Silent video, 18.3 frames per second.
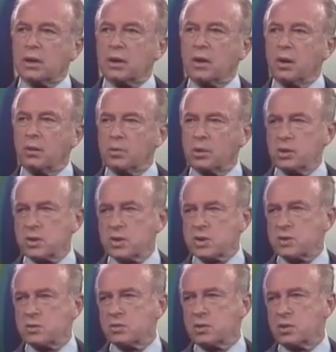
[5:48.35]
When the
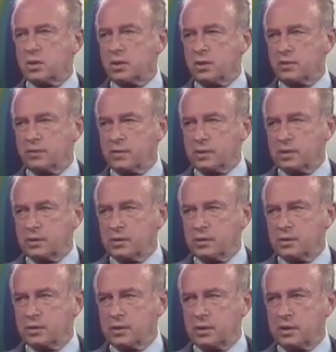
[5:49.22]
communists took
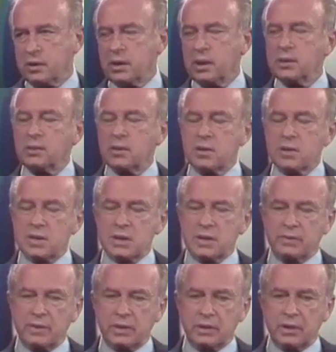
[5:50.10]
over in
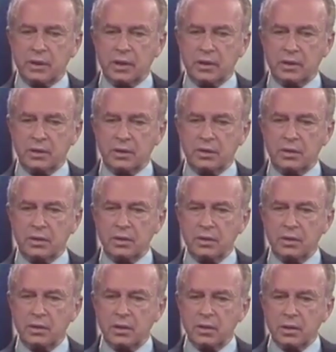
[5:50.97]

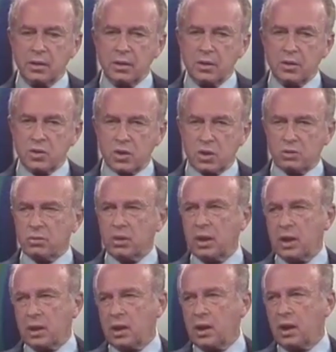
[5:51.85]
1917,
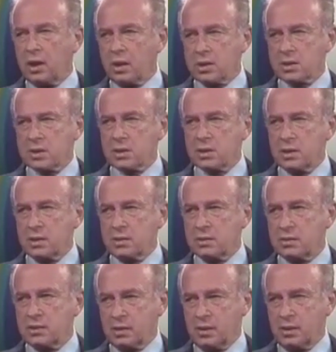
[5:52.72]
she
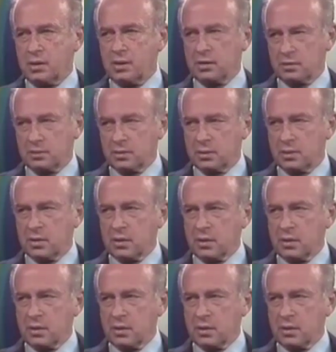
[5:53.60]
realized that